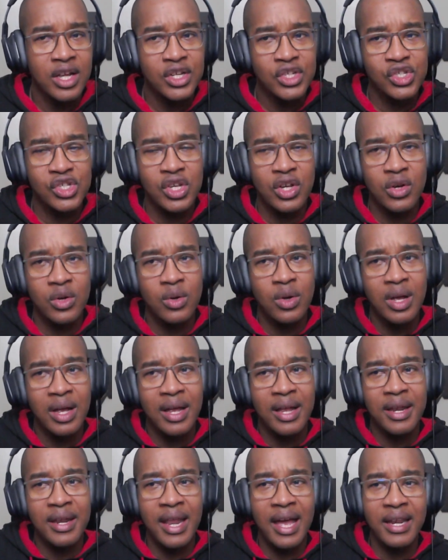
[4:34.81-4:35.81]
So
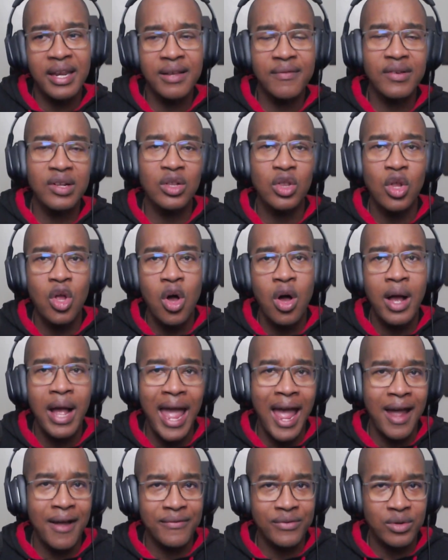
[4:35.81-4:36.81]
not even long
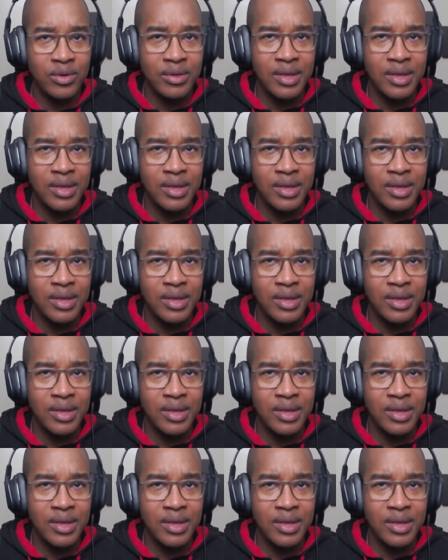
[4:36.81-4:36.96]
after